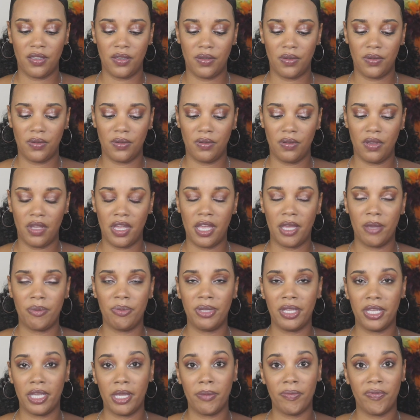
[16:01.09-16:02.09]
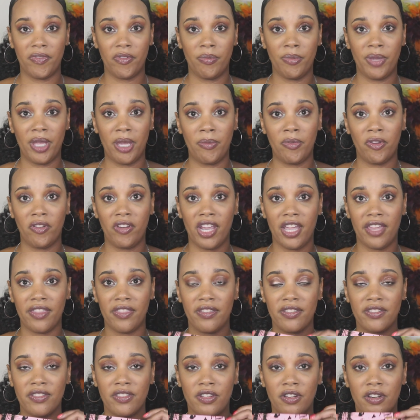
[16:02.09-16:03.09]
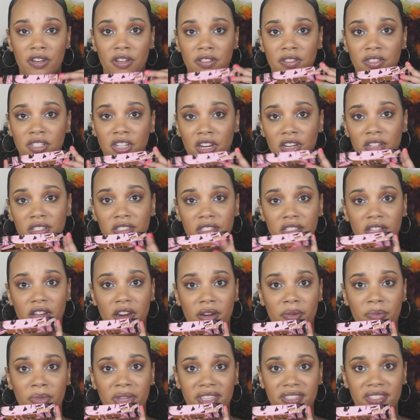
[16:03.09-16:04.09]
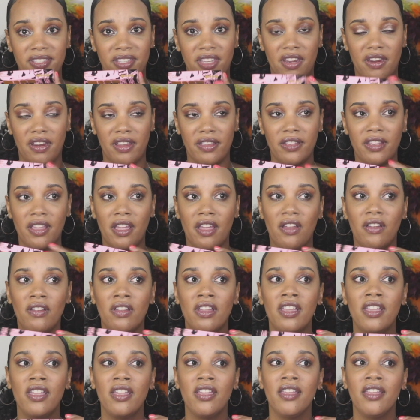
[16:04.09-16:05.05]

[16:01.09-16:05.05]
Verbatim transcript: you uh, pick up from Pat McGrath is her Dark Star Mascara. Now,